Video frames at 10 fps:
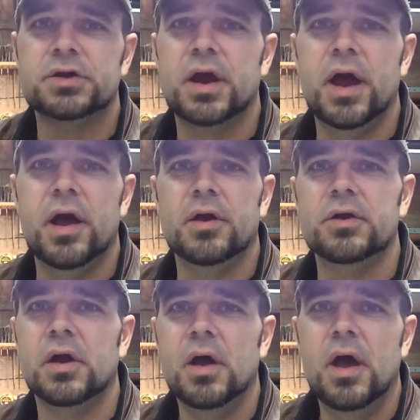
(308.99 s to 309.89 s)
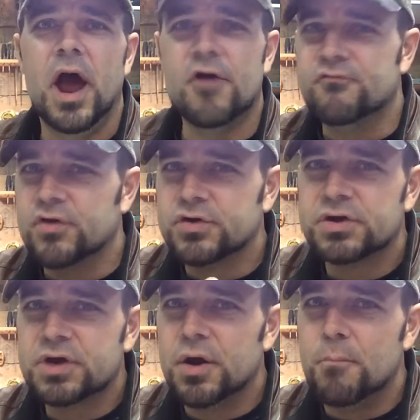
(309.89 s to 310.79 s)
And at first
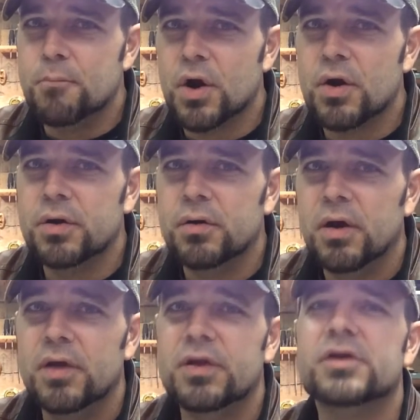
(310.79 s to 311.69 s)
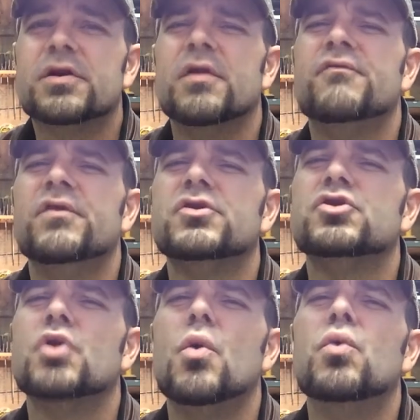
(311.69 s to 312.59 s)
it's going to burn, then it's going to feel
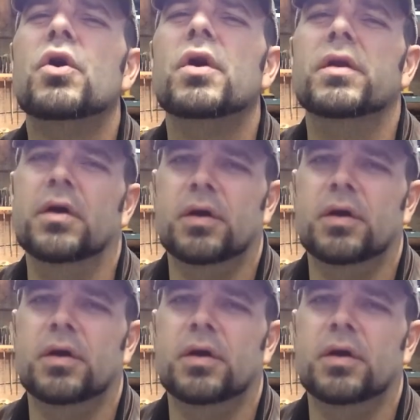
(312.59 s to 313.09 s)
so good.